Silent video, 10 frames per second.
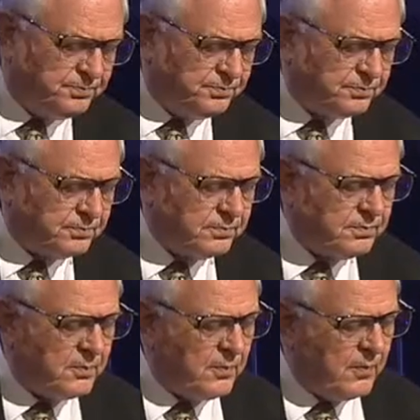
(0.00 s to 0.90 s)

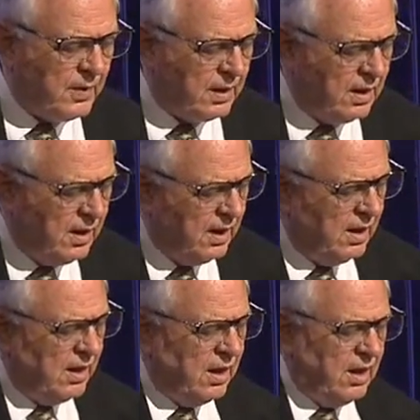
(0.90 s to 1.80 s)

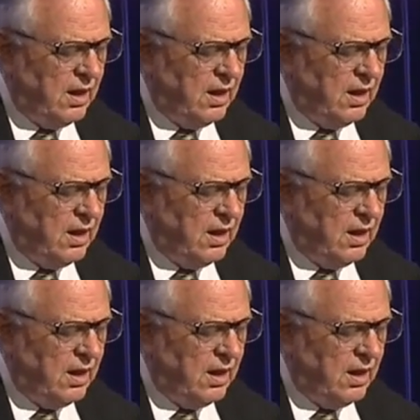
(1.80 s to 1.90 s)
[no speech]